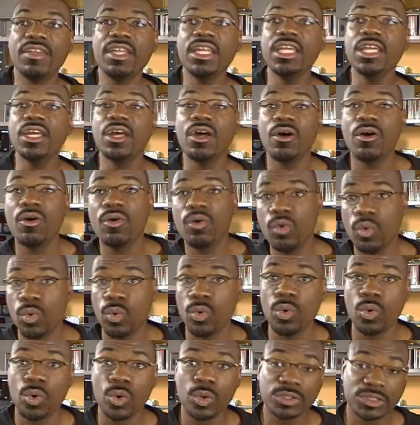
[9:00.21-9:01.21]

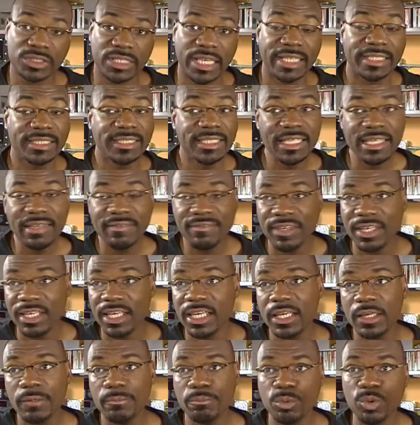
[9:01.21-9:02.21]
video or, say,
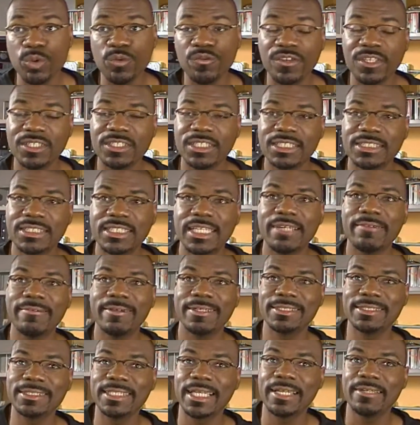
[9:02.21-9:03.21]
TV, movies,
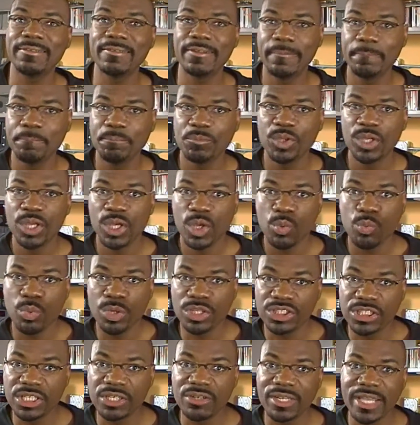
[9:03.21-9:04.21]
etc., etc.
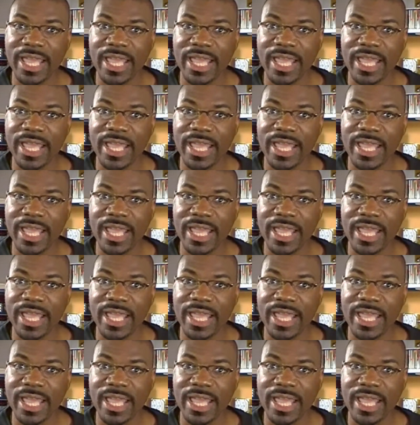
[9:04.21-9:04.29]
We